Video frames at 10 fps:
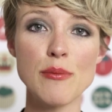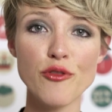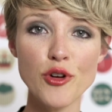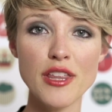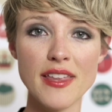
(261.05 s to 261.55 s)
And
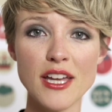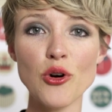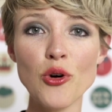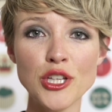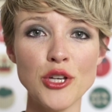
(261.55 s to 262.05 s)
before you think
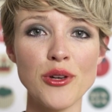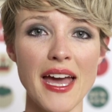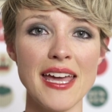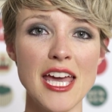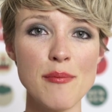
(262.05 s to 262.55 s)
all
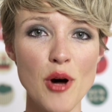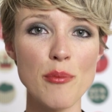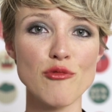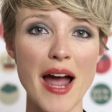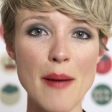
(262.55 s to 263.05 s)
UK
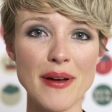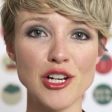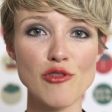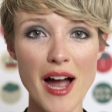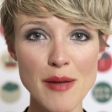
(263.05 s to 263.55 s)
hip-hop, rap
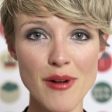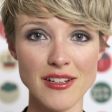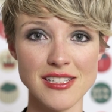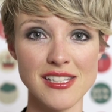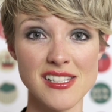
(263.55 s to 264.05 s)
and grime
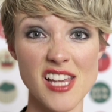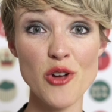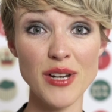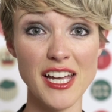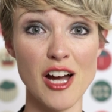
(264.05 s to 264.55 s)
artists
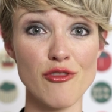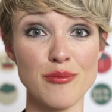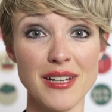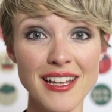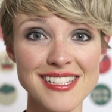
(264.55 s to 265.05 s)
only come
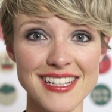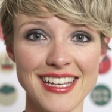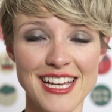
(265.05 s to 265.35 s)
from London,